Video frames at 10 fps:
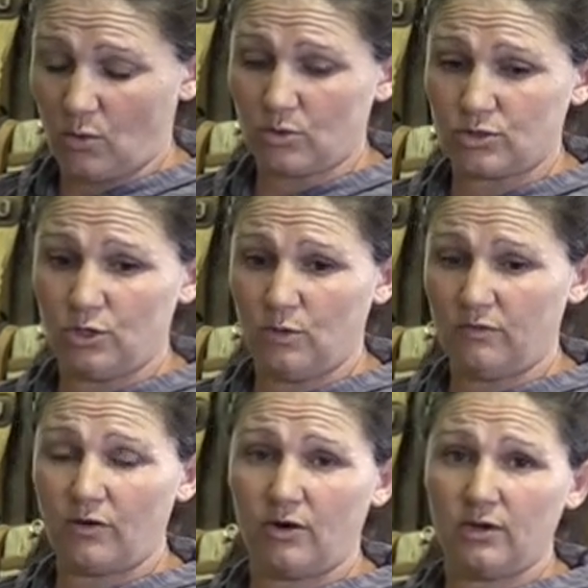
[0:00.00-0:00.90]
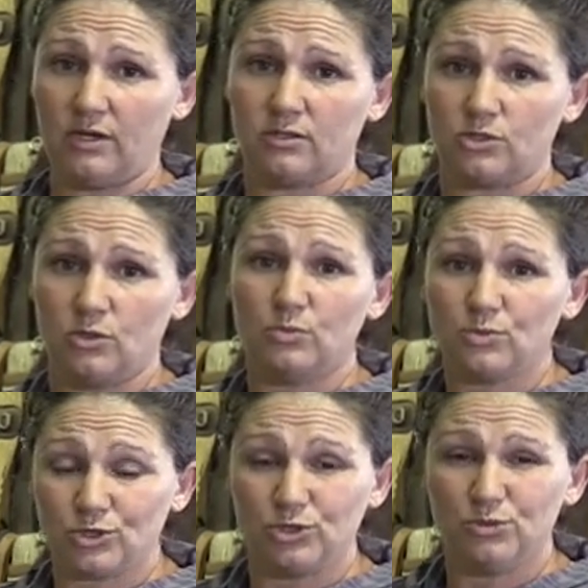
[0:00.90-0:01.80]
a horse too inverted and too,
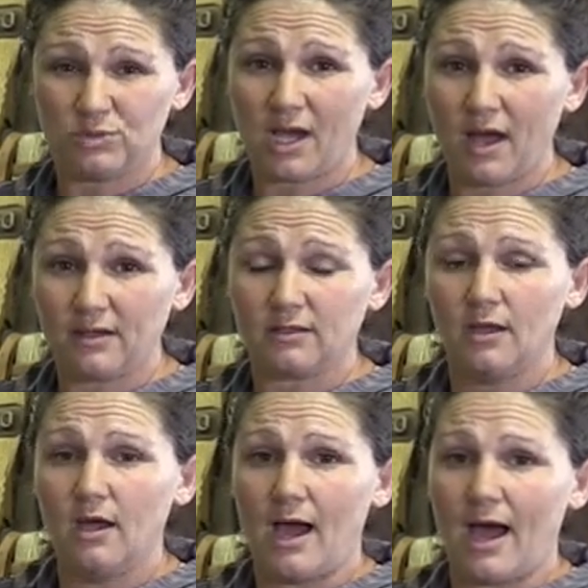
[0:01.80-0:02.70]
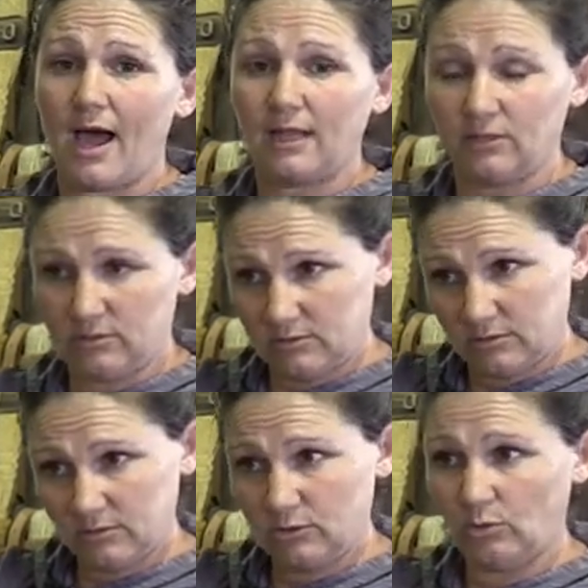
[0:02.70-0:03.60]
too tucked. I
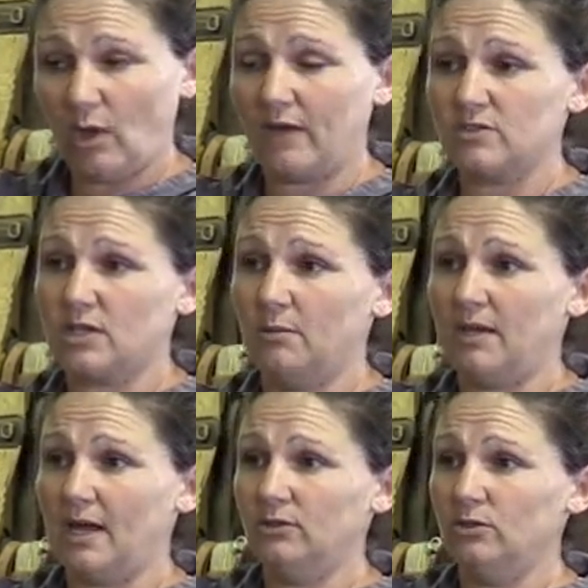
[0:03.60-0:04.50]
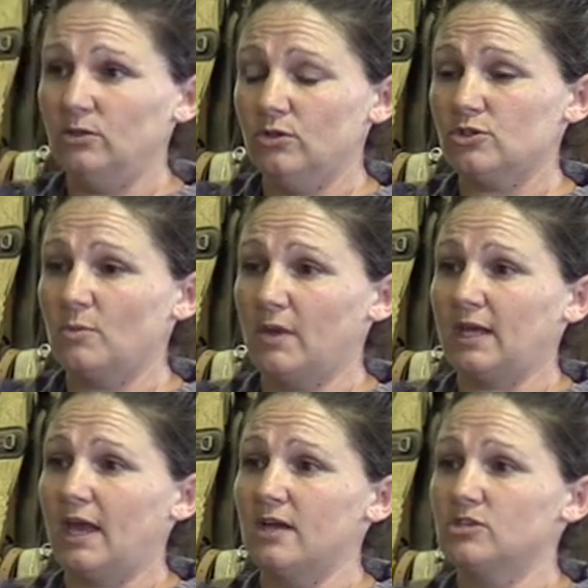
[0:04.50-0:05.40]
do have some and I do use them on
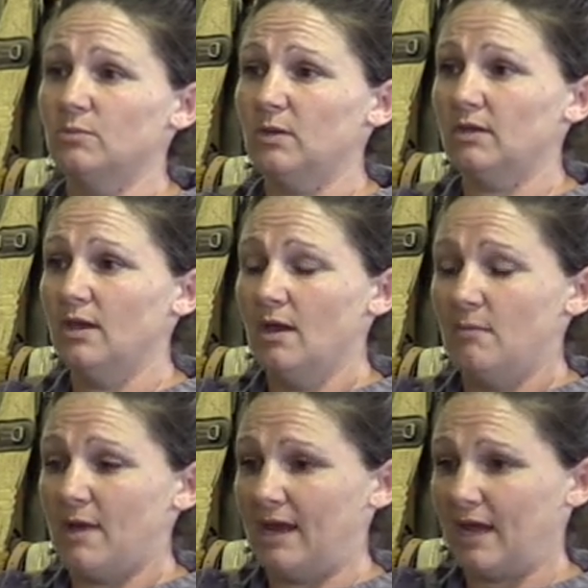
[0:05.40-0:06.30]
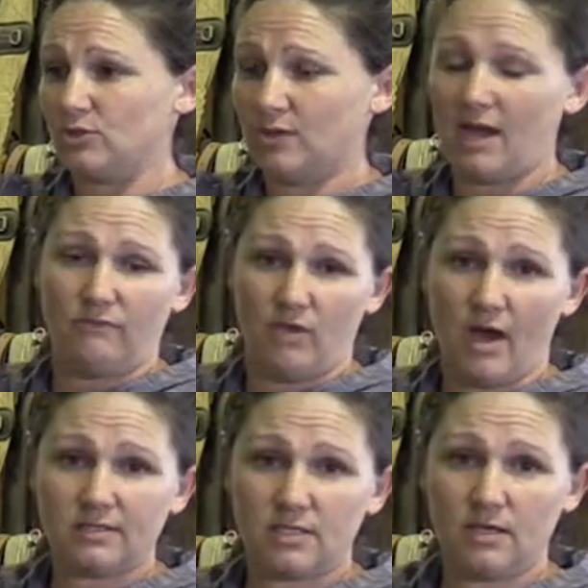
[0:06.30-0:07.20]
occasion, but mine actually have
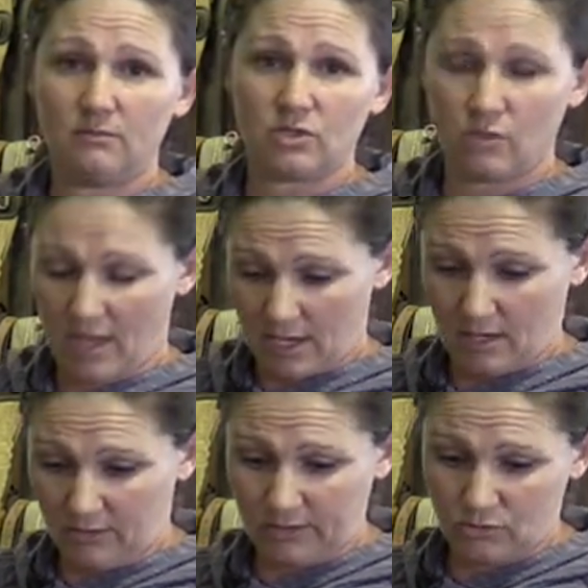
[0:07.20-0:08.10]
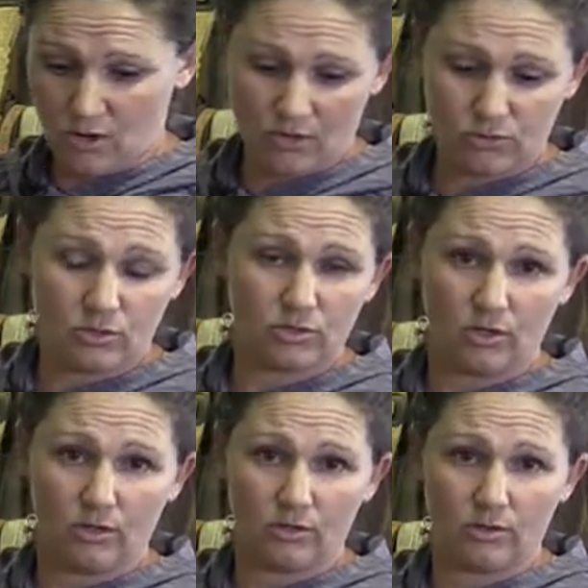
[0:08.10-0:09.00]
knots in them so they can only draw to a
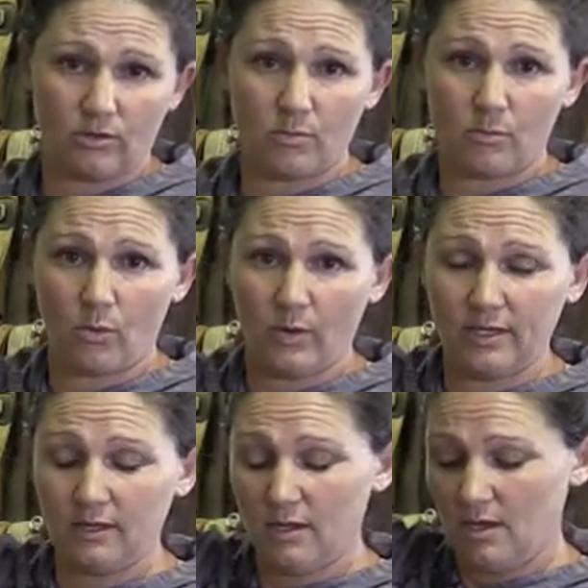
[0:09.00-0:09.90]
certain point.